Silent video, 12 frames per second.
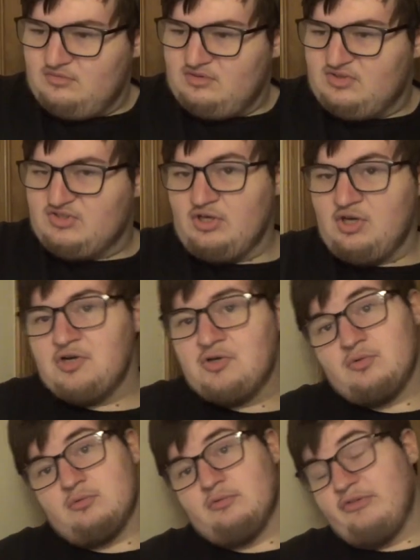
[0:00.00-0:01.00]

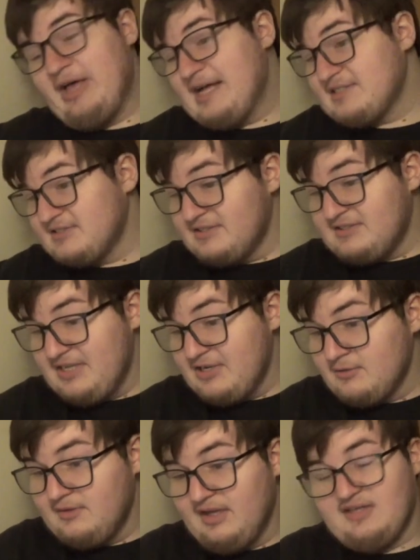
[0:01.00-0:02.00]
So, that's the
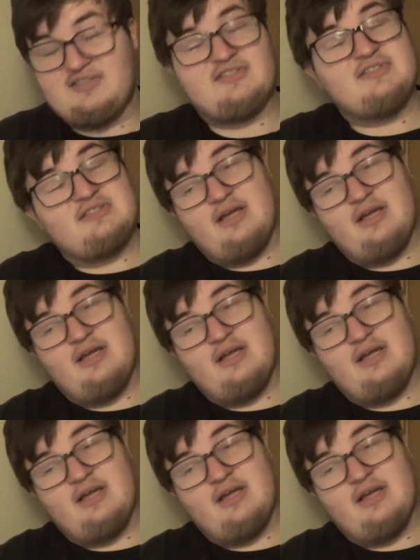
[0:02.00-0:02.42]
tier list.